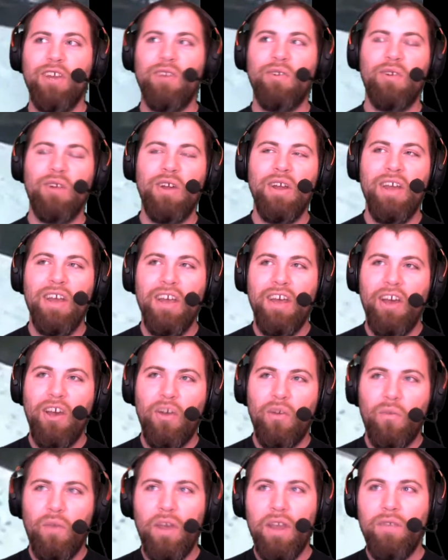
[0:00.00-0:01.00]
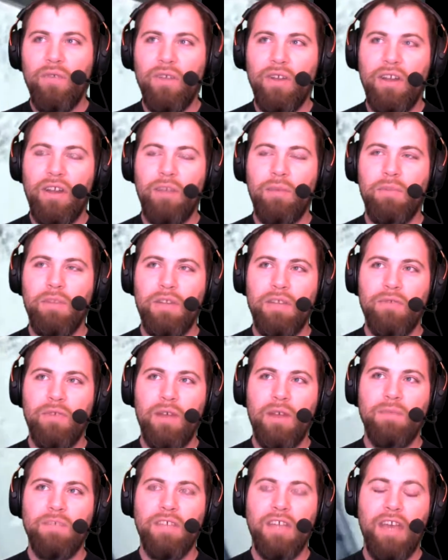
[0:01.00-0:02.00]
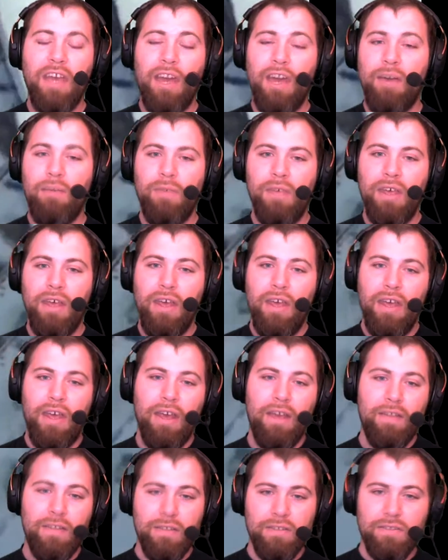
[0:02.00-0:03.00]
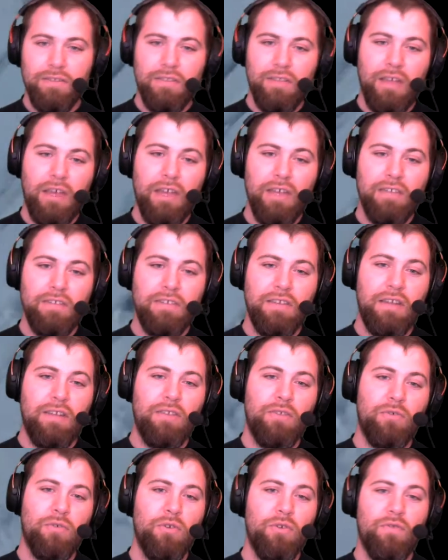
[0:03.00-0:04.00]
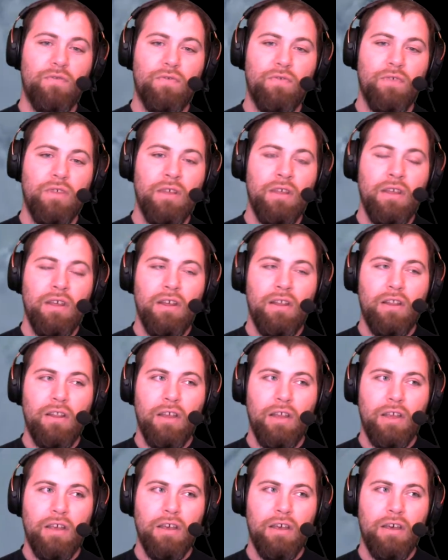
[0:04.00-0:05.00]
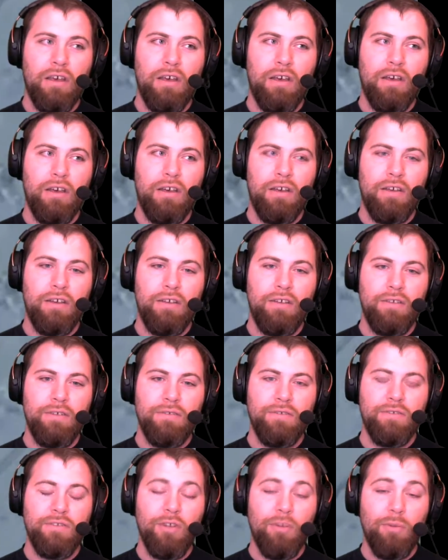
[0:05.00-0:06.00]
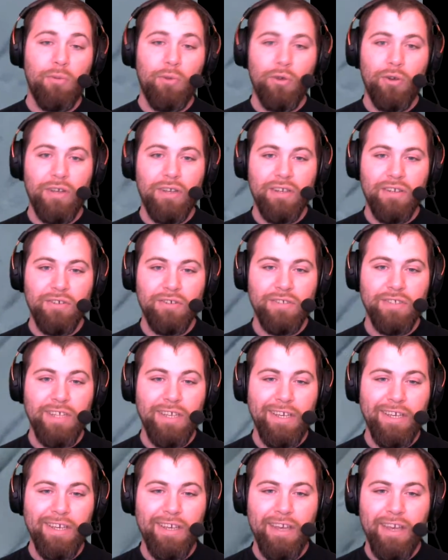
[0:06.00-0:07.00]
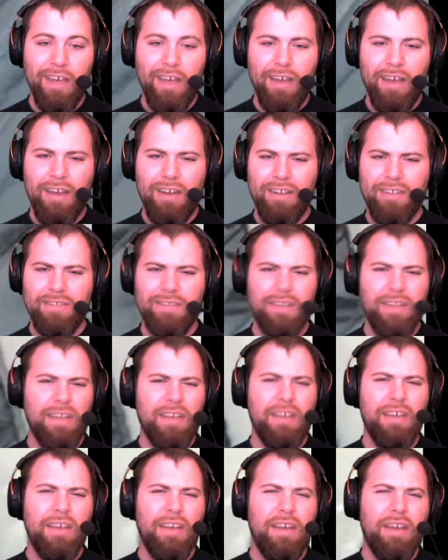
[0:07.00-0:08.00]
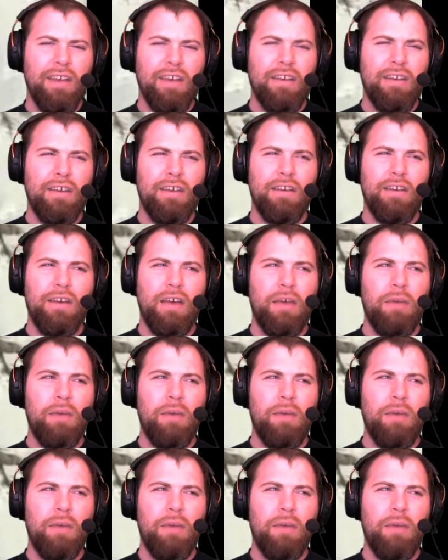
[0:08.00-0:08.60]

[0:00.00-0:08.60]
where a raven, I believe, grabs a cap and then slides down the roof like snowboarding or skiing. And it's like, I